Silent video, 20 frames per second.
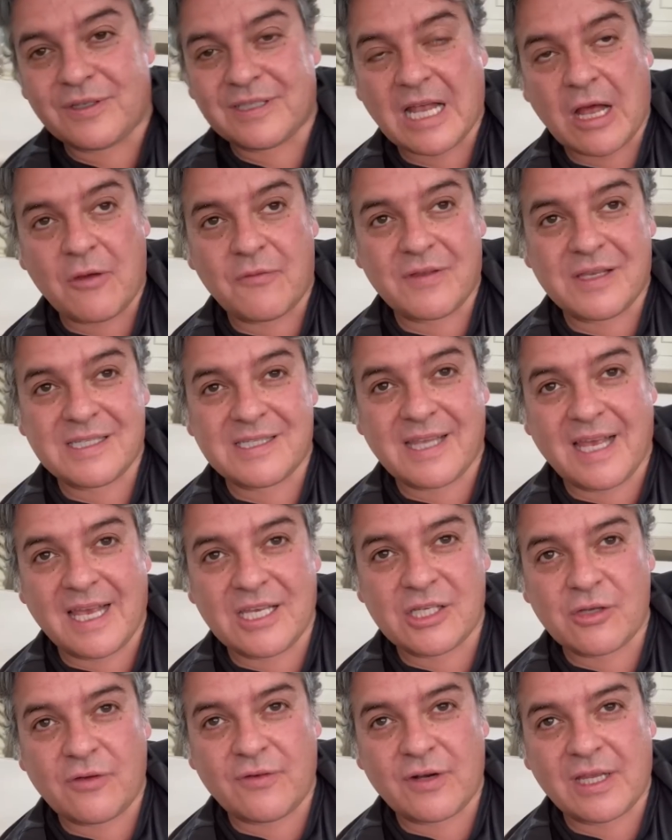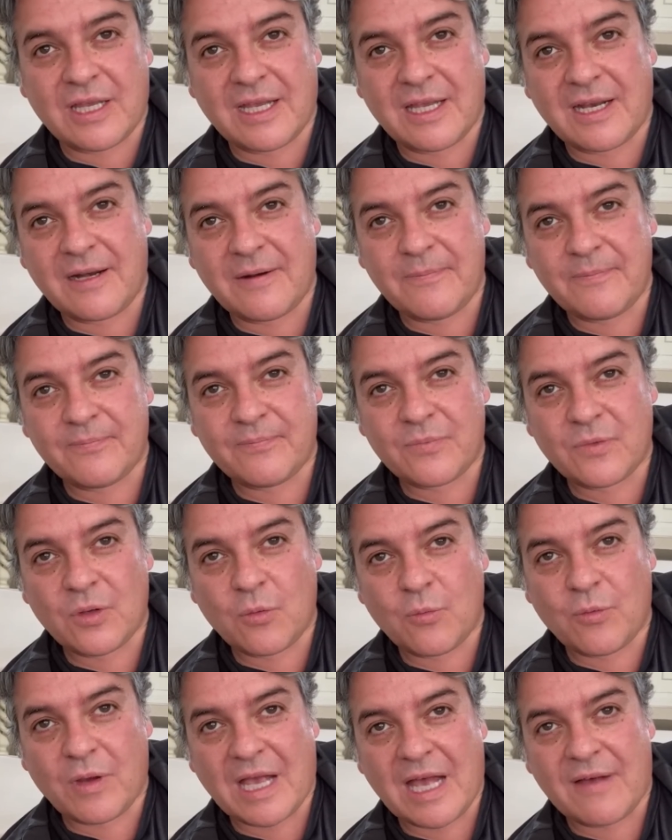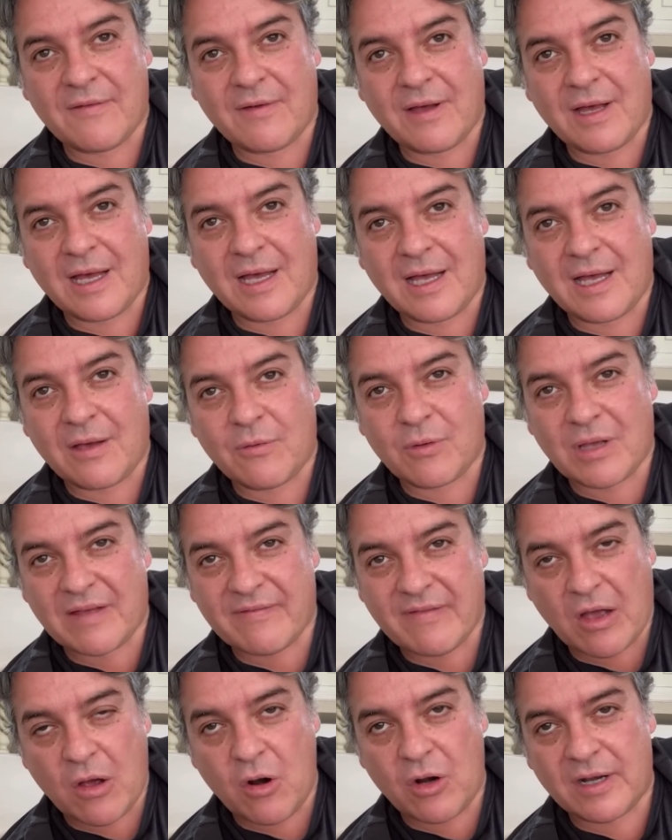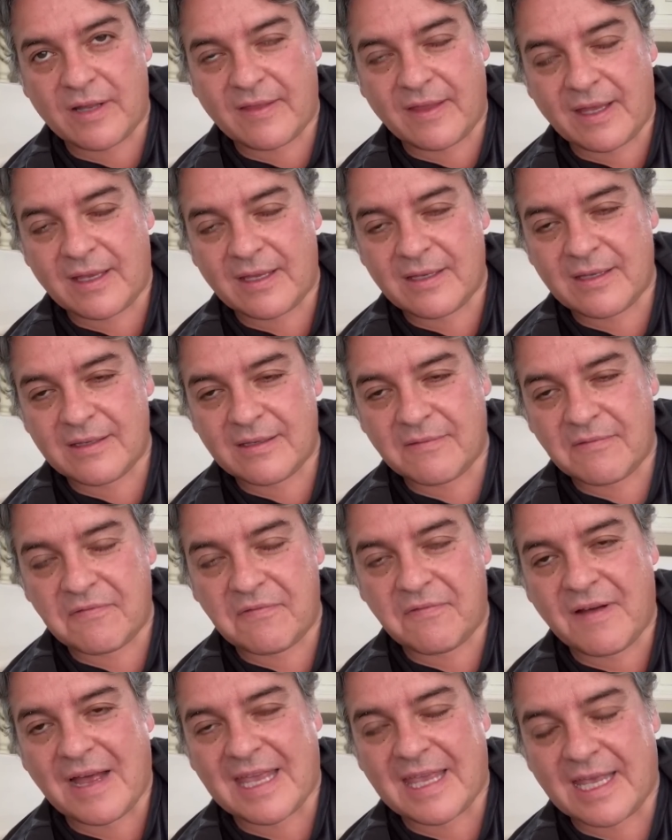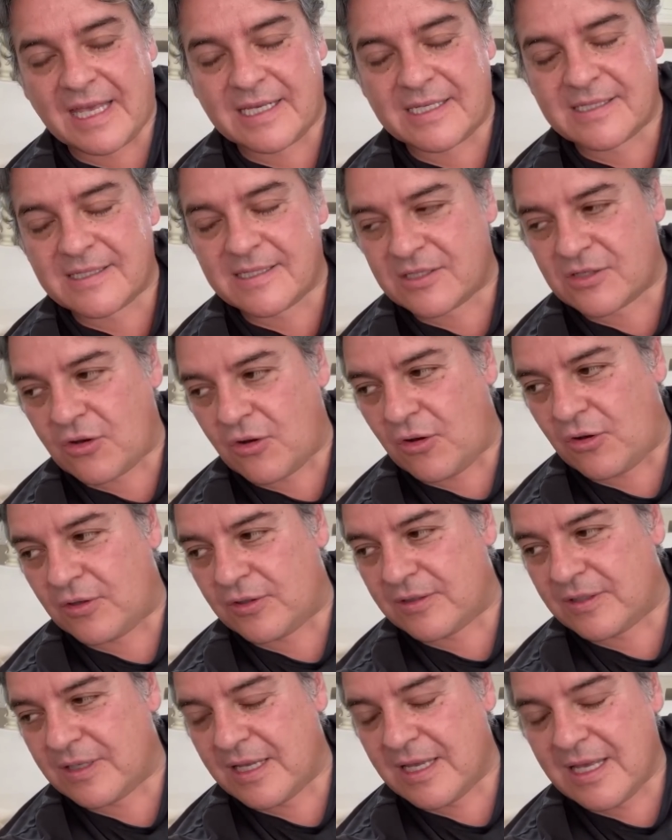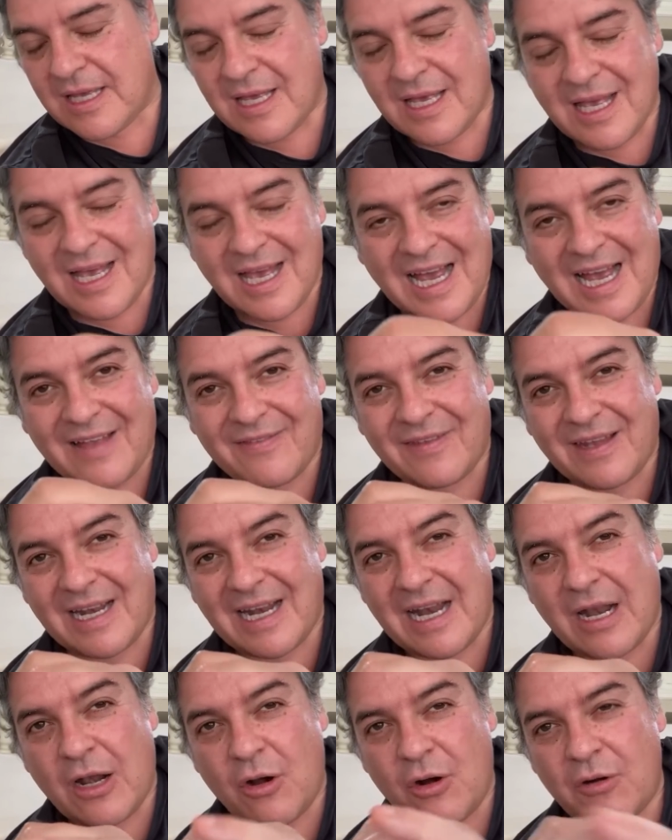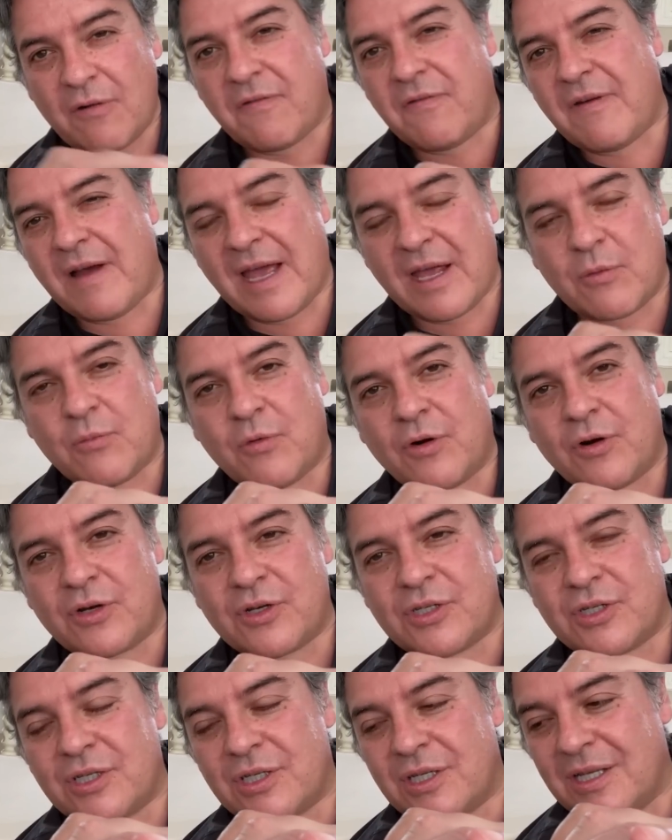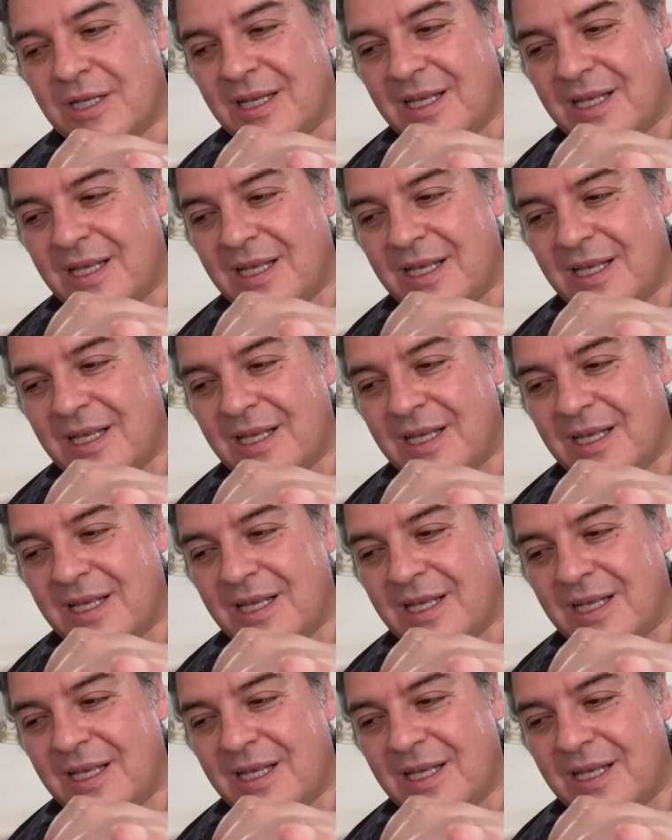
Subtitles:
Now, these days over here, we have a holiday, Fallas it's called. And there are a lot of fireworks.